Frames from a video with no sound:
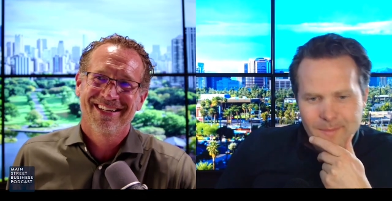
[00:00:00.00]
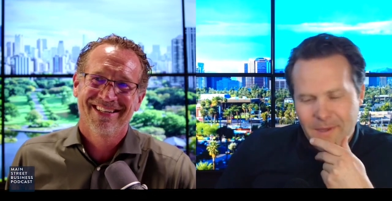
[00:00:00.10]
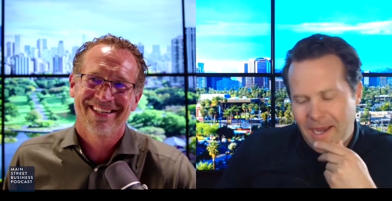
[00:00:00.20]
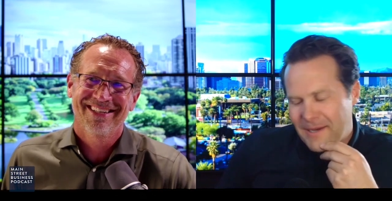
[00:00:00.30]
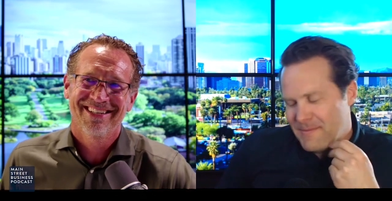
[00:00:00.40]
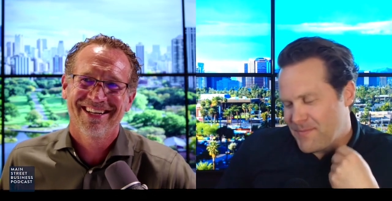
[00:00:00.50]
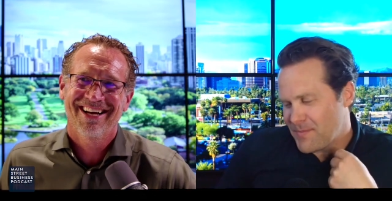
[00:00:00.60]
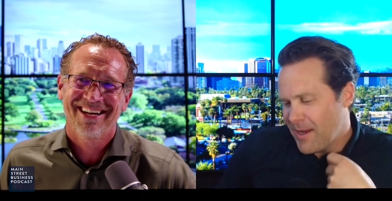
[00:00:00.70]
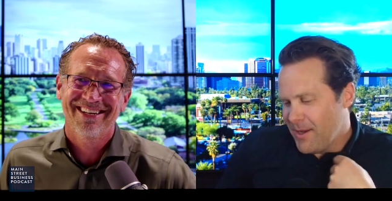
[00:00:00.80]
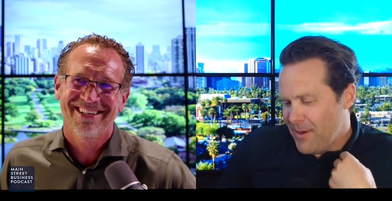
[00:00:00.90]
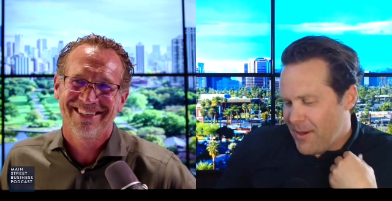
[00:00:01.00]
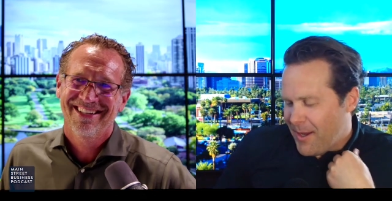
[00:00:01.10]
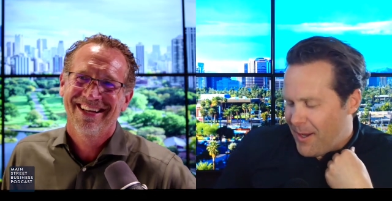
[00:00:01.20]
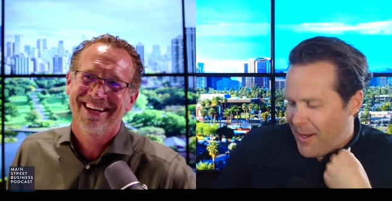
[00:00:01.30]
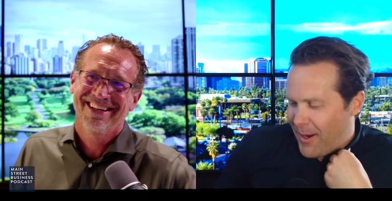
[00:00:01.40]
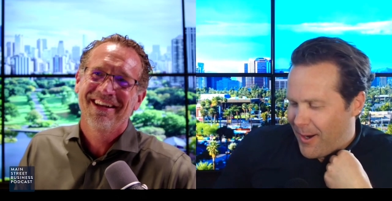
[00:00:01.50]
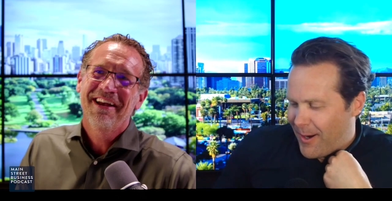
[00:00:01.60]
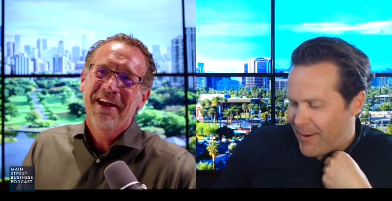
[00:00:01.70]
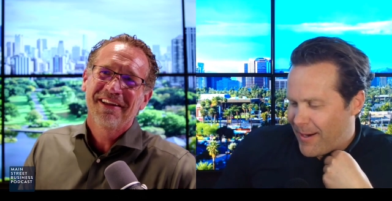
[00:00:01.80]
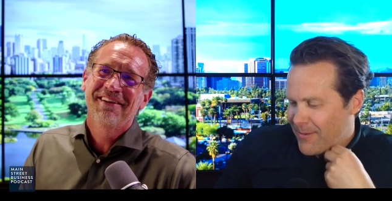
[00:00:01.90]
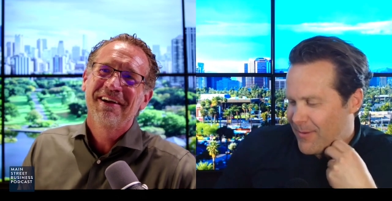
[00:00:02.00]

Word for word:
Speaker 1: yeah. All right.